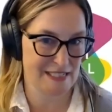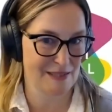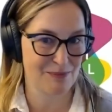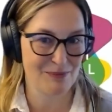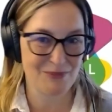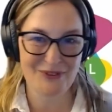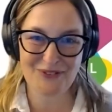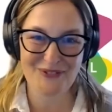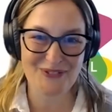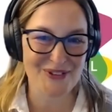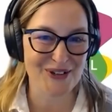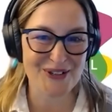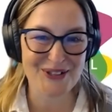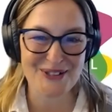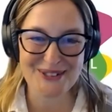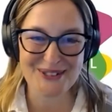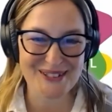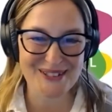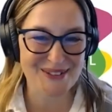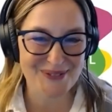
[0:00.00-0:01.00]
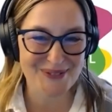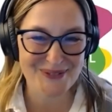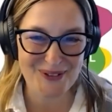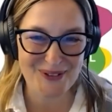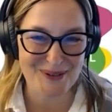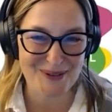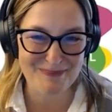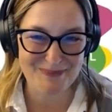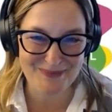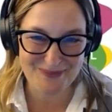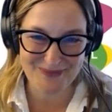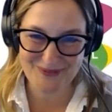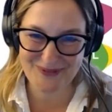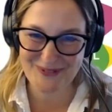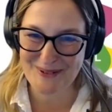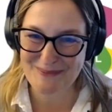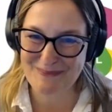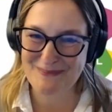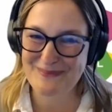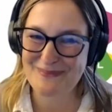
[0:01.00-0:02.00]
and we've heard
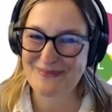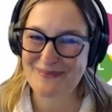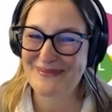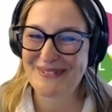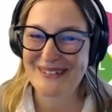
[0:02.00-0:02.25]
from